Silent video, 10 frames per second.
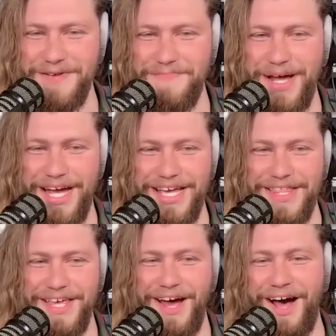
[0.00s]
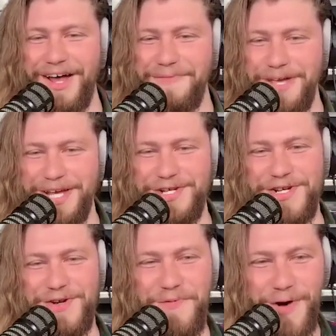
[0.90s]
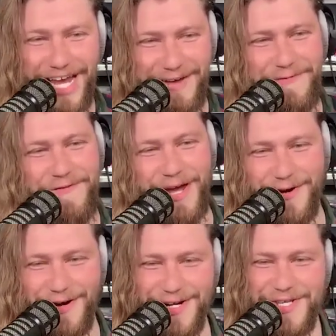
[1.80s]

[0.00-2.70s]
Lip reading: by the automation wayfarer,